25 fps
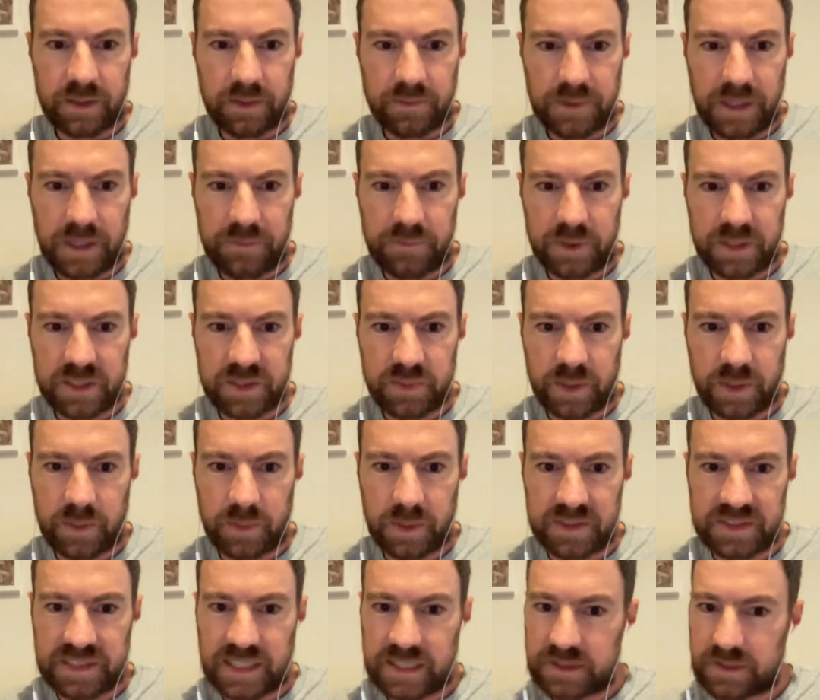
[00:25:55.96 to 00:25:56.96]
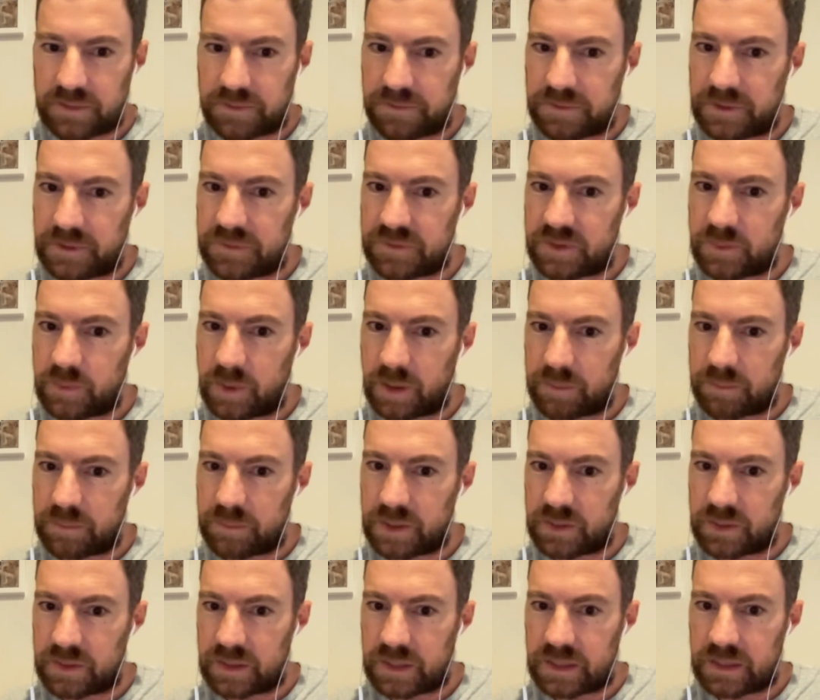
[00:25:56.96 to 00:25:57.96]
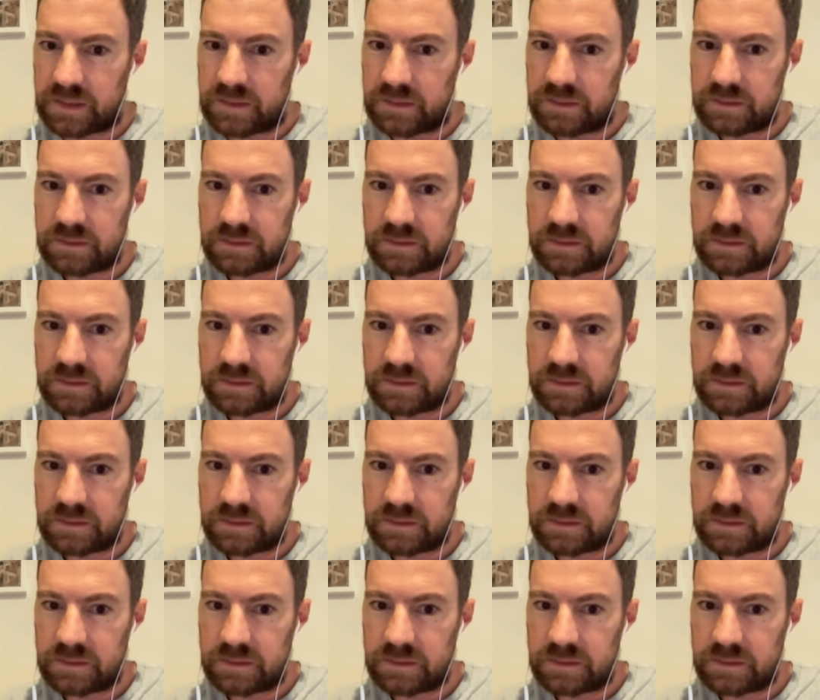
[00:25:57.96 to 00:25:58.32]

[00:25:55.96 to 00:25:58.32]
go. FY21 sales of 51 million.